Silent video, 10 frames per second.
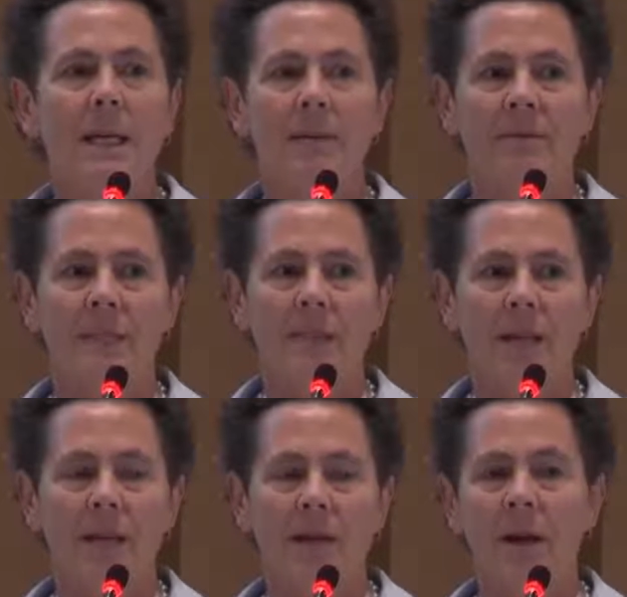If it's
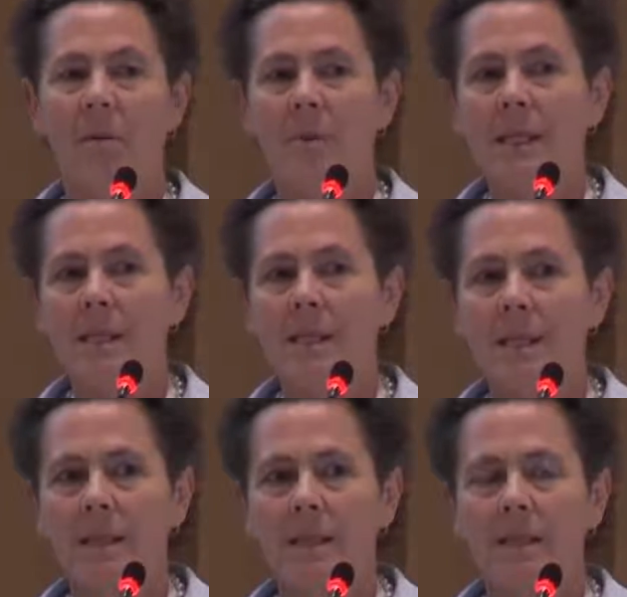there, how big is
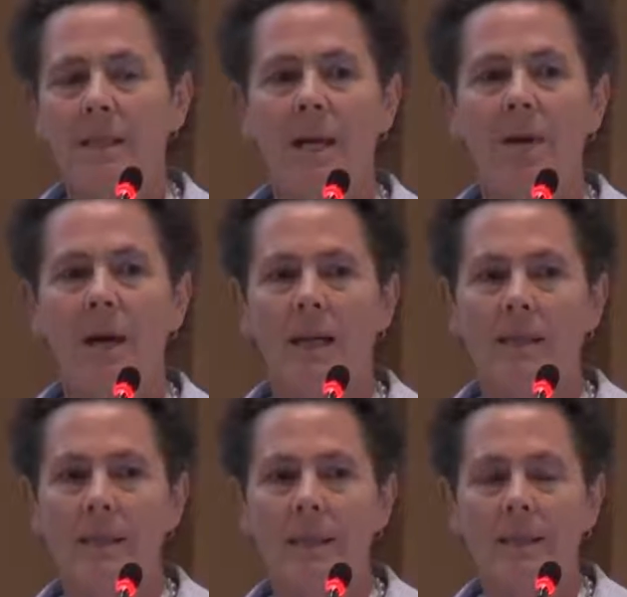it? How hot
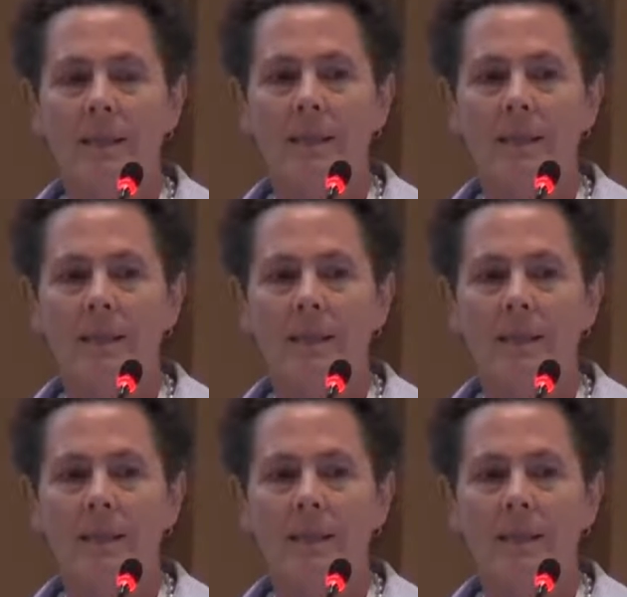is it?